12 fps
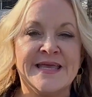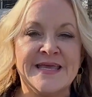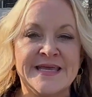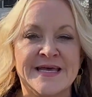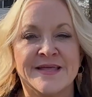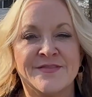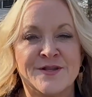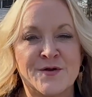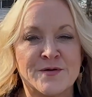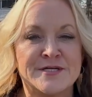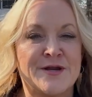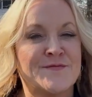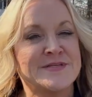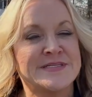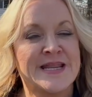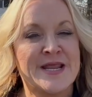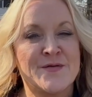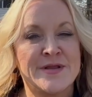in the North
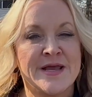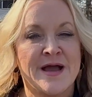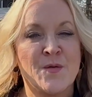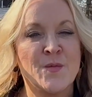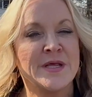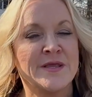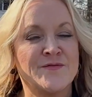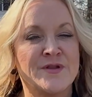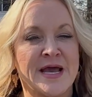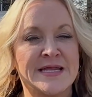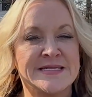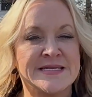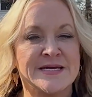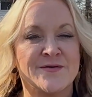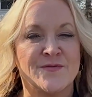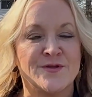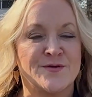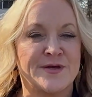Jefferson area, I want to give you an idea
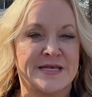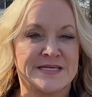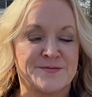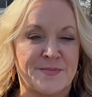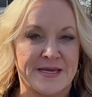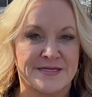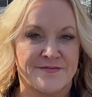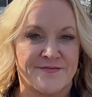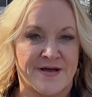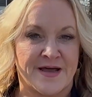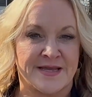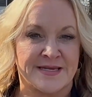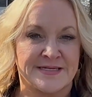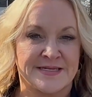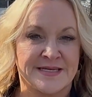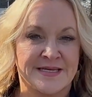of what you can expect to find.